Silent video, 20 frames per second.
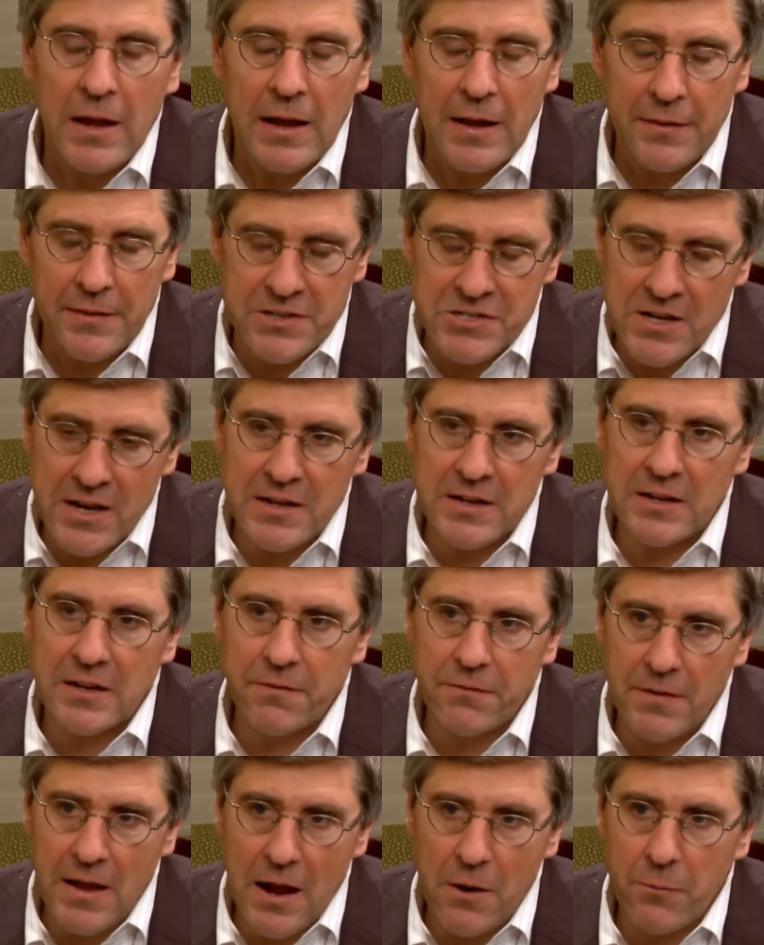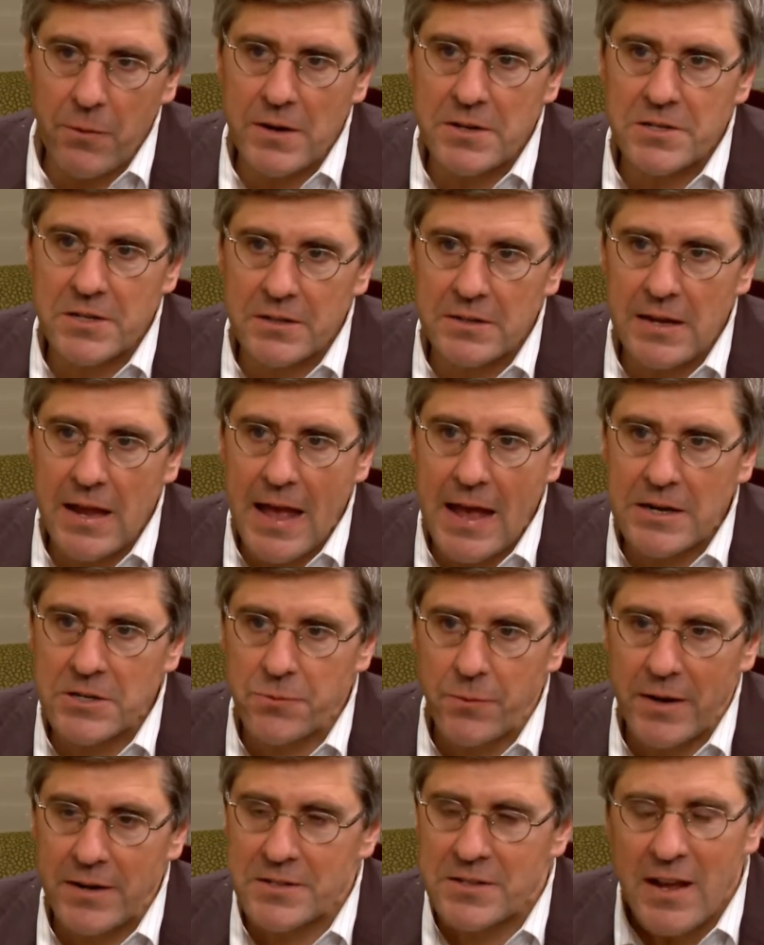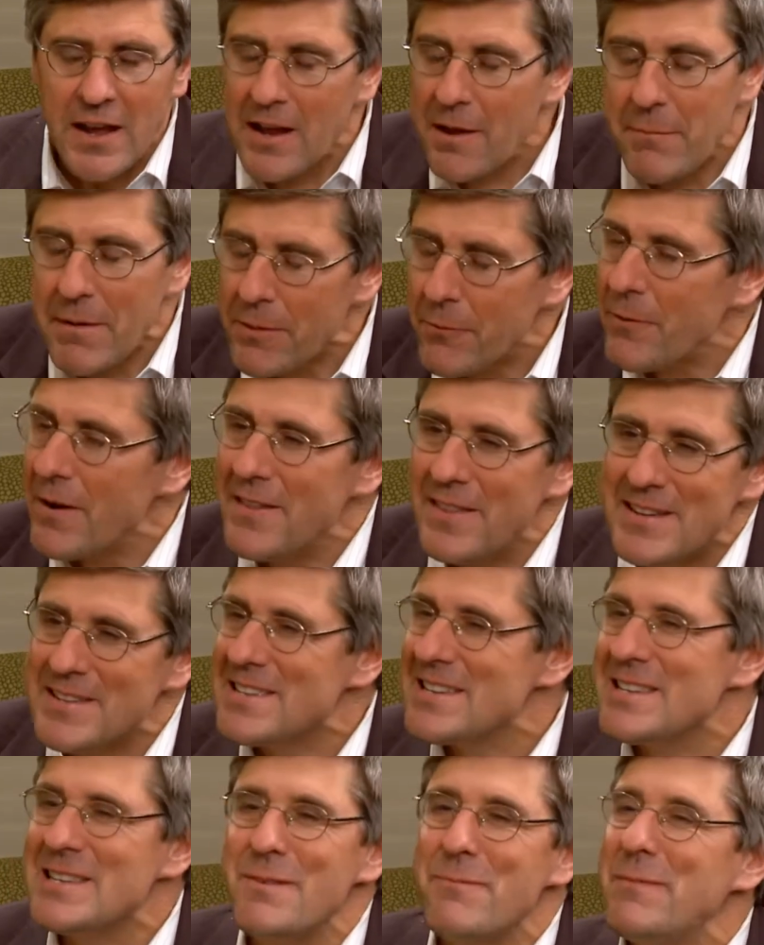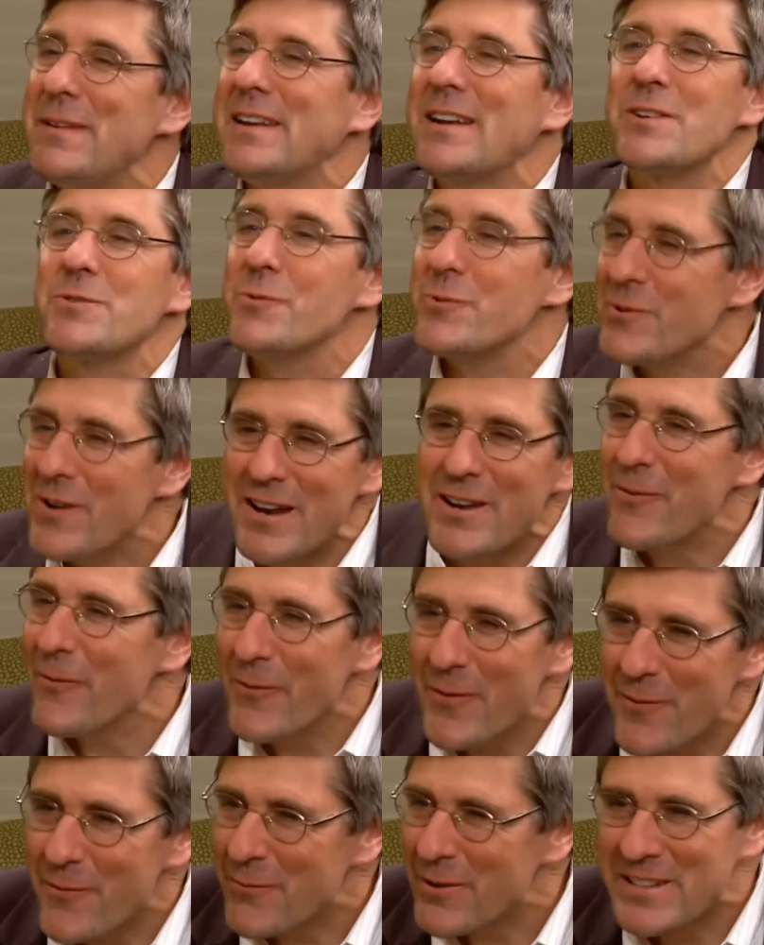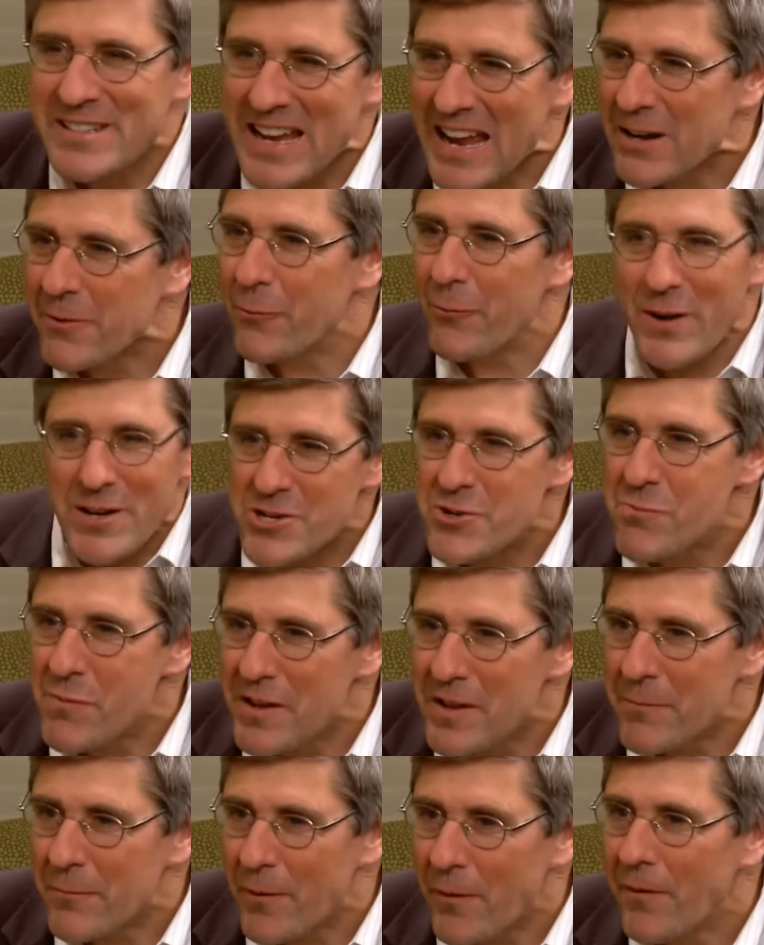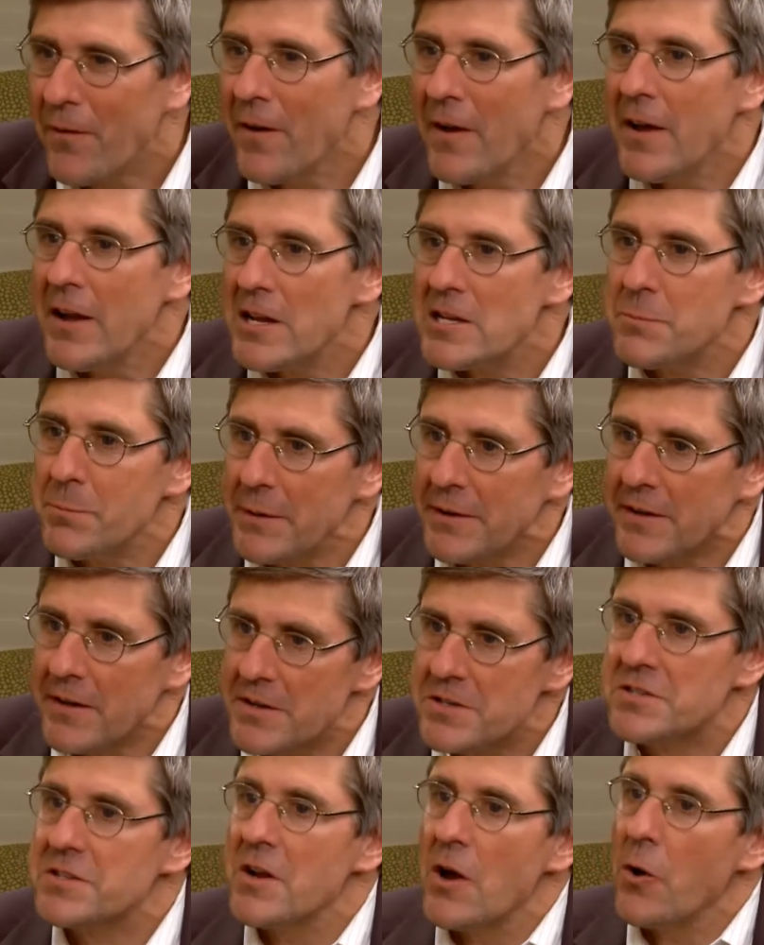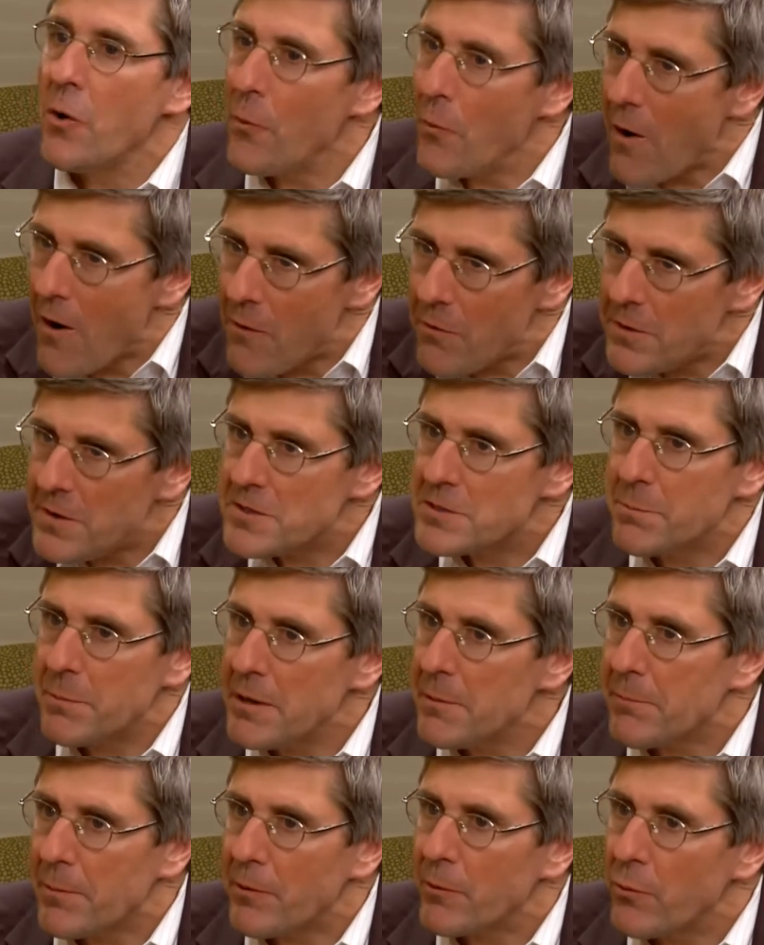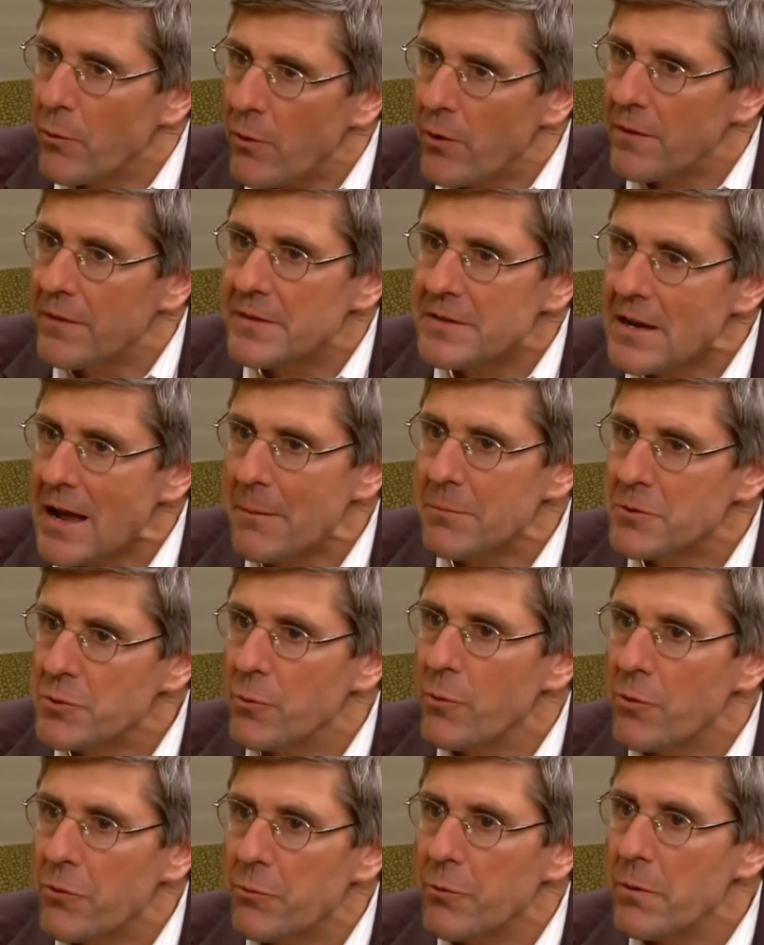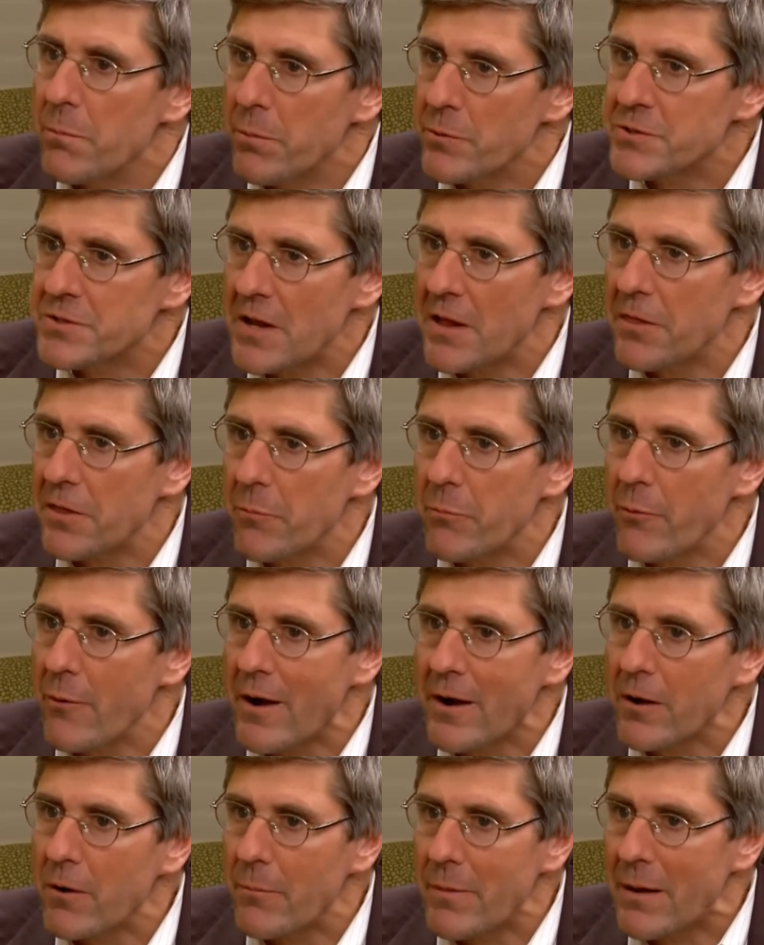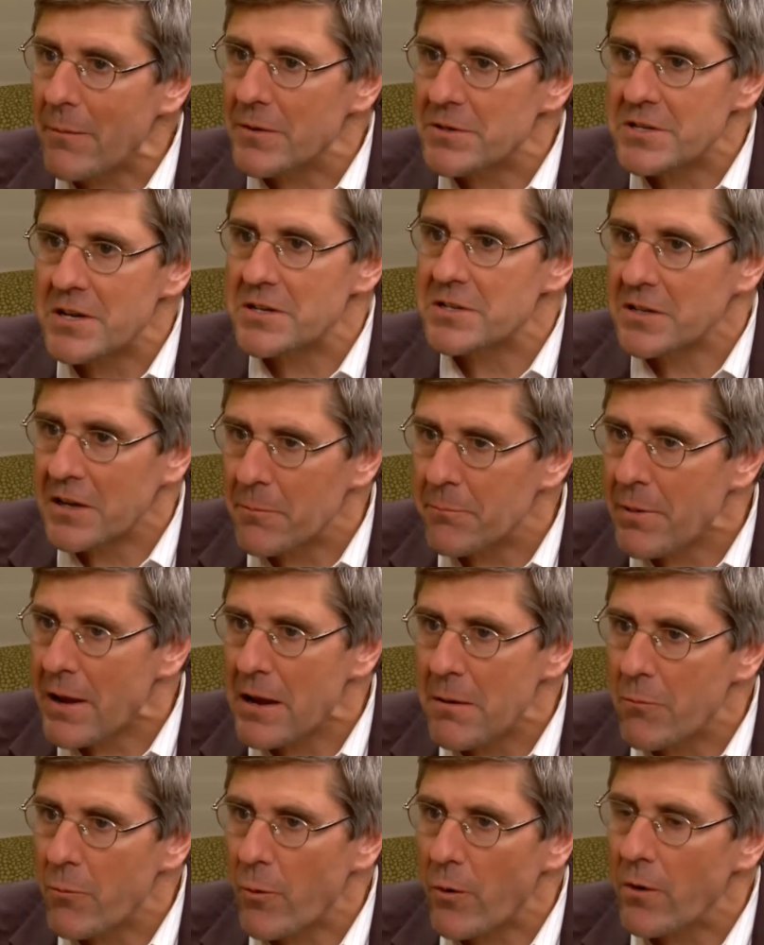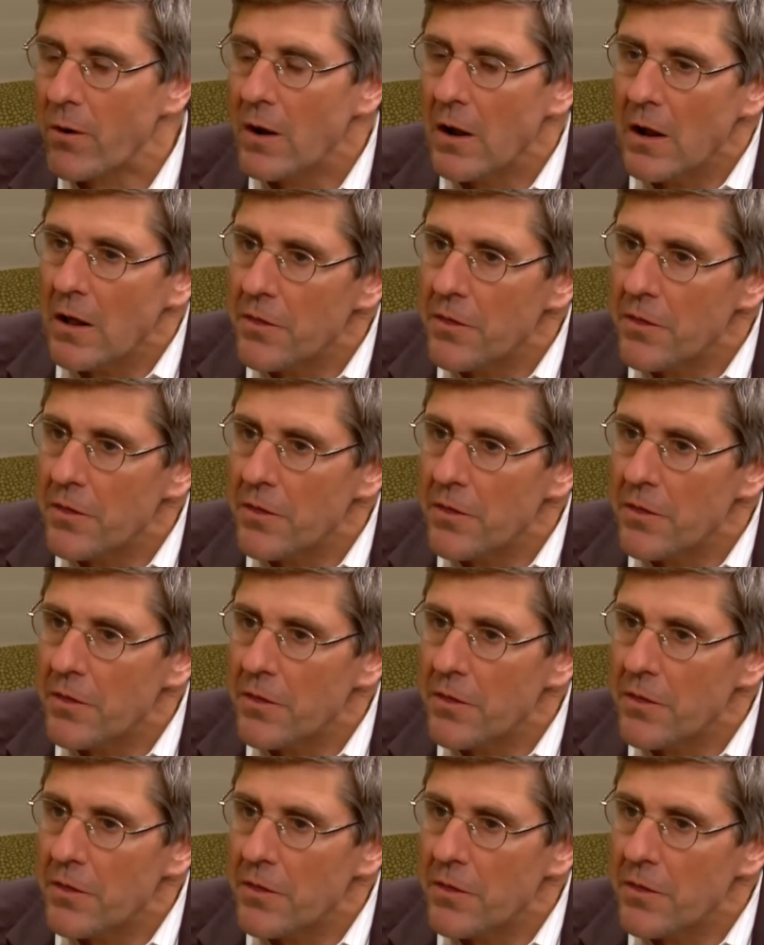And this idea of not raising tax rates. And by the way, this isn't because we're trying to protect rich people. It's because who are these people who are in the top 2 or 3% that Barack Obama says can pay more?